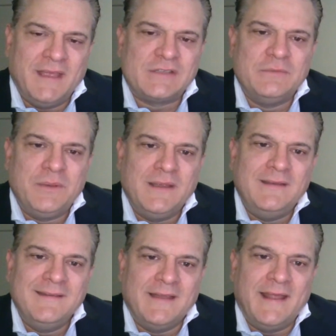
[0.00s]
yet to
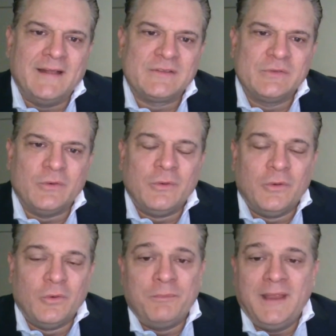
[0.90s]
be announced or
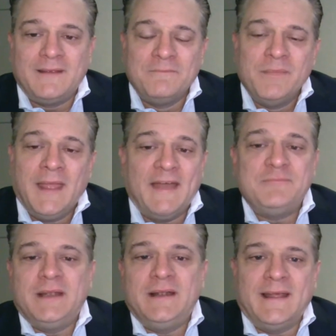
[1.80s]
have
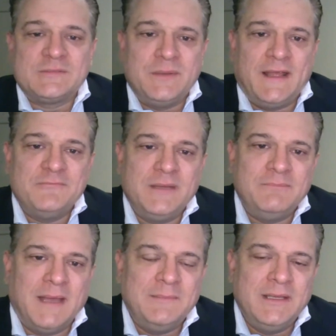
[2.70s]
been announced but haven't
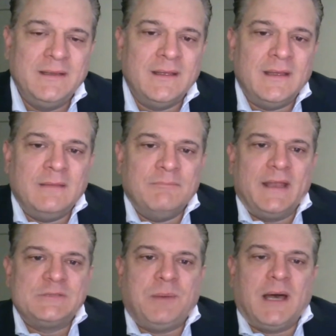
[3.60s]
been maybe
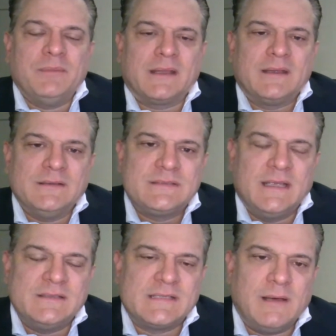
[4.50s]
made as public as
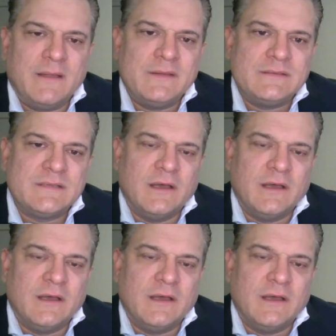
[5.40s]
some others.